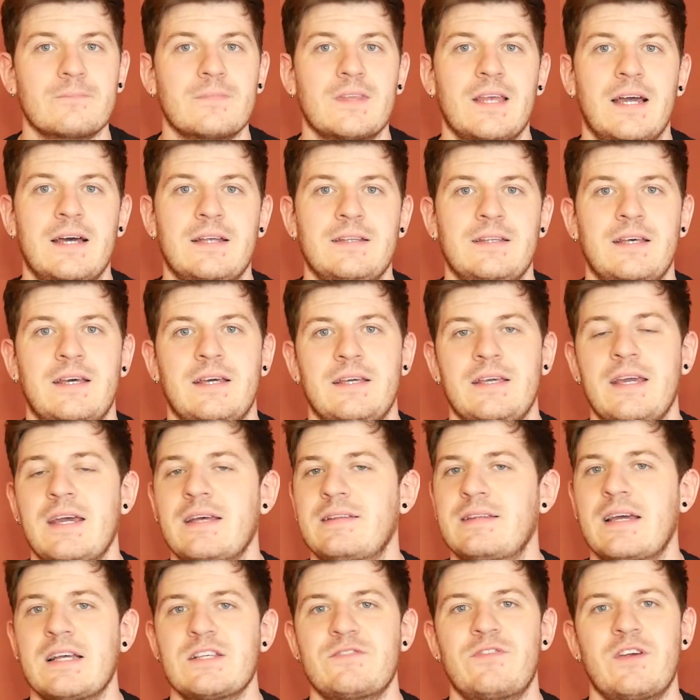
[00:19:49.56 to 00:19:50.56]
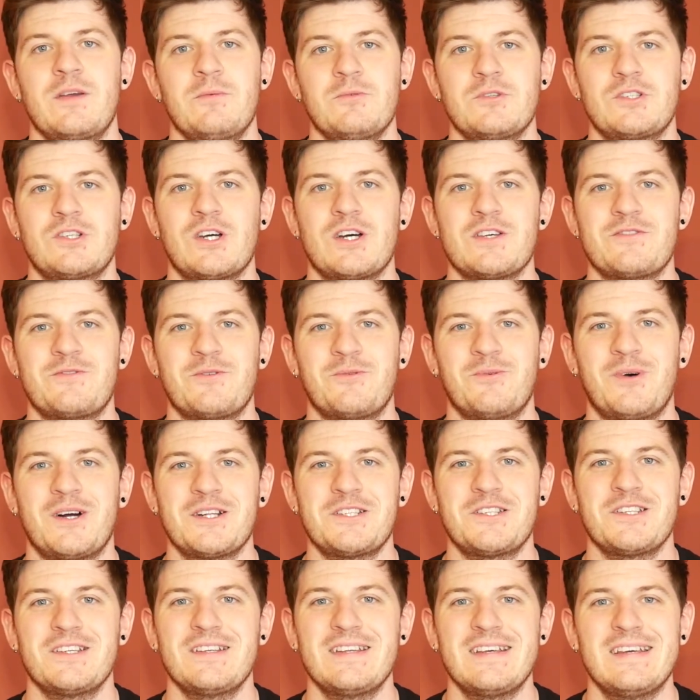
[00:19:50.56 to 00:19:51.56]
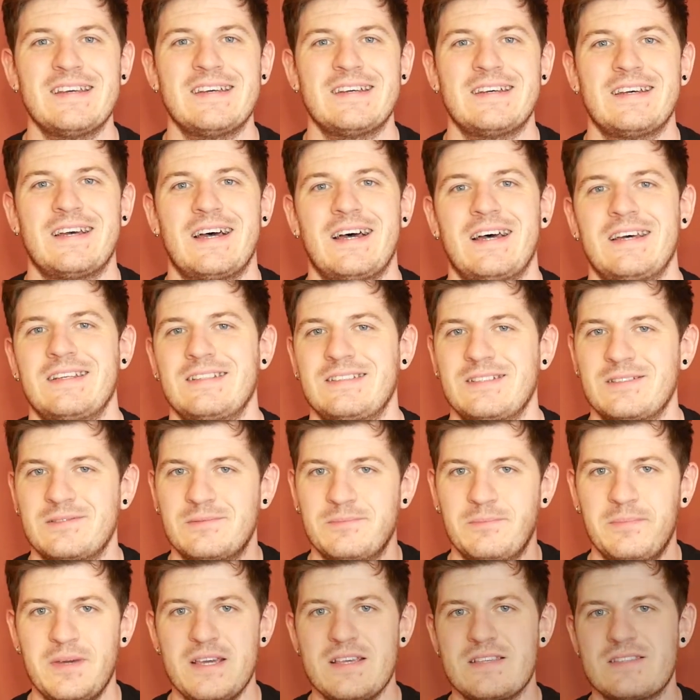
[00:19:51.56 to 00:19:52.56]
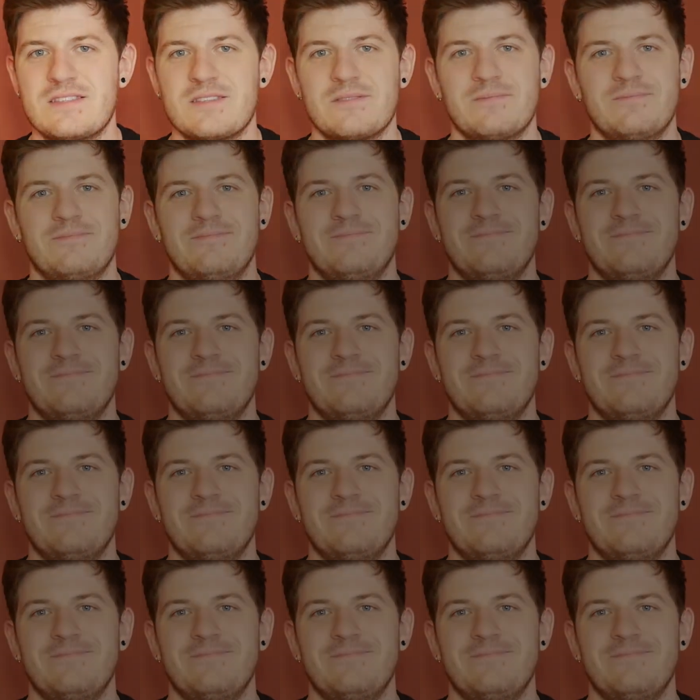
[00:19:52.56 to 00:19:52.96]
And thanks very much guys for watching, and peace.